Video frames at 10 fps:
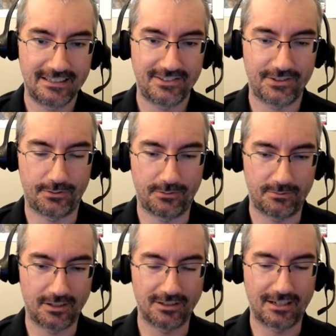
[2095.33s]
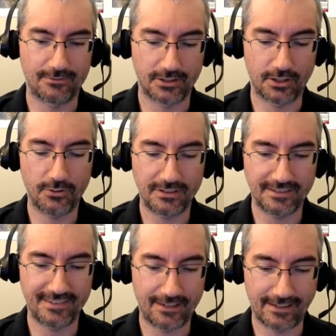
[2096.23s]
So a lot of the code in
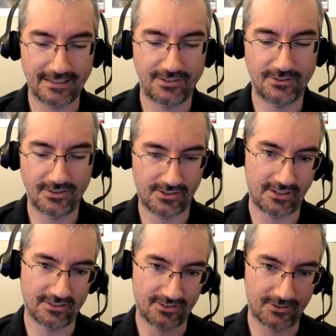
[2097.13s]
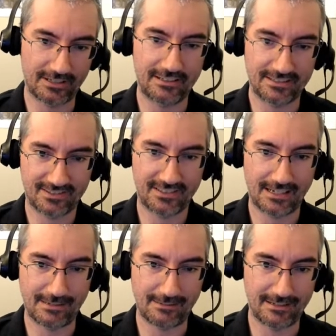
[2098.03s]
ZFS uses a Solaris
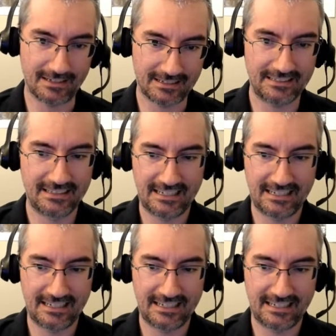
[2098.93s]
type API,